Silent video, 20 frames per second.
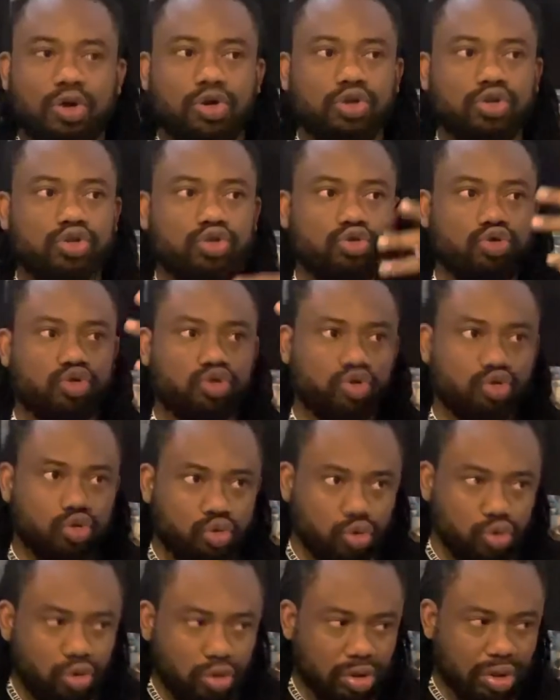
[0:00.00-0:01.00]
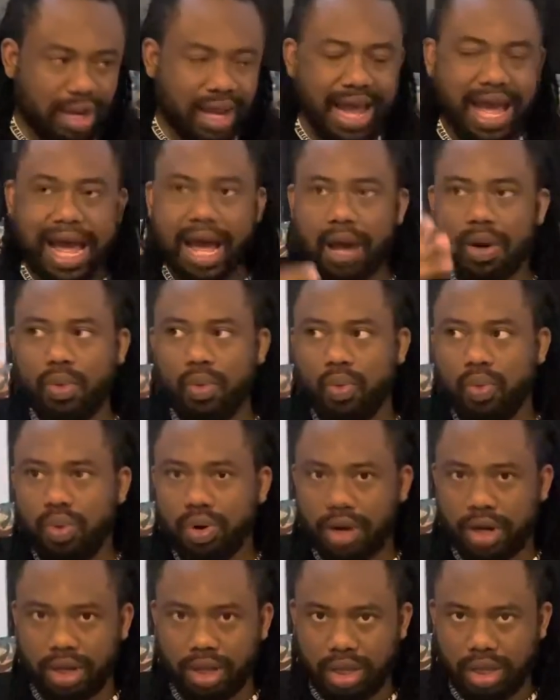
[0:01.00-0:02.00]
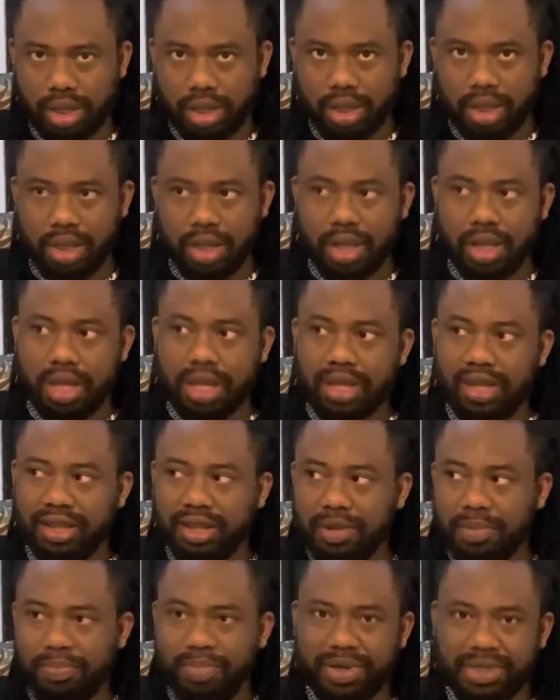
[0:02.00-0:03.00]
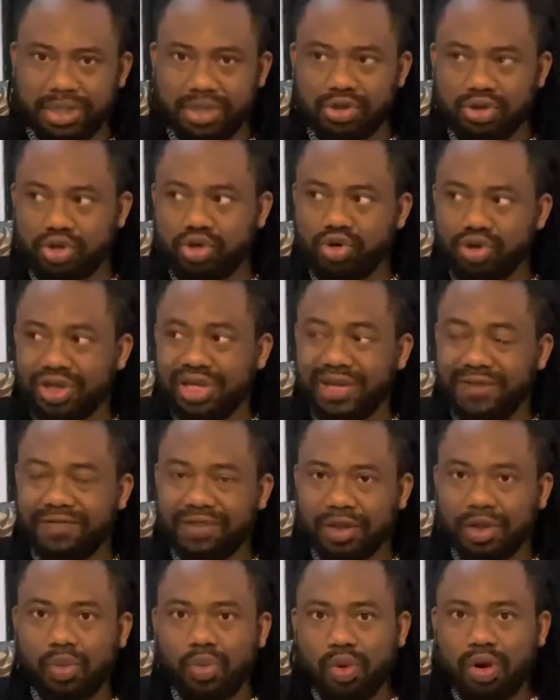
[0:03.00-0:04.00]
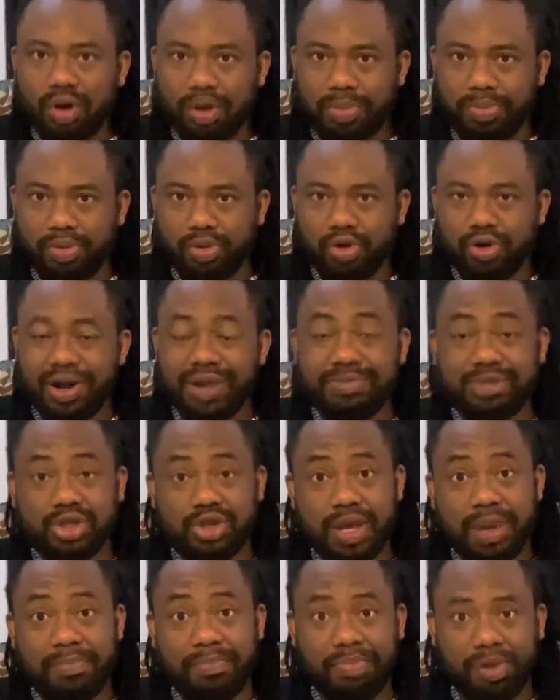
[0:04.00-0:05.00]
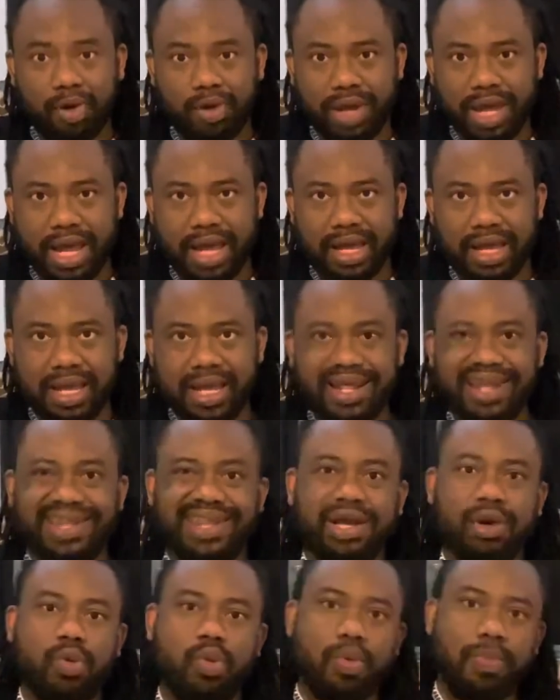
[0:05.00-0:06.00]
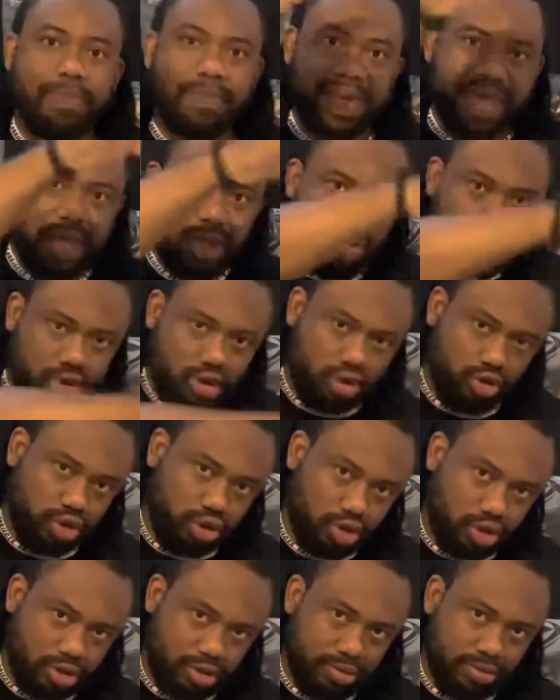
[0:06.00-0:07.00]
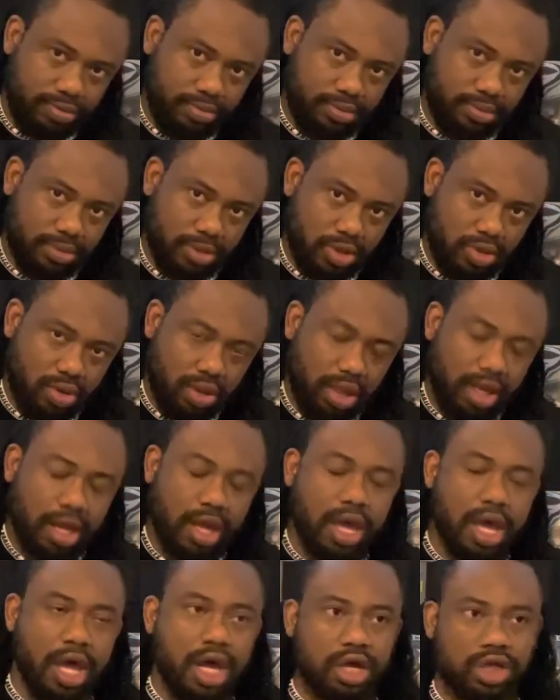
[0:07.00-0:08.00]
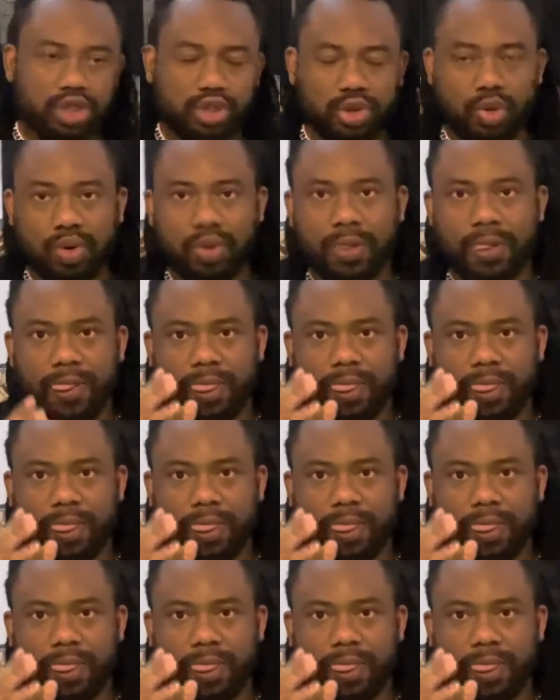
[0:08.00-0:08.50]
going to school and work, the person who's going to give you the work program is your employer. They will pay your tuition. Okay, so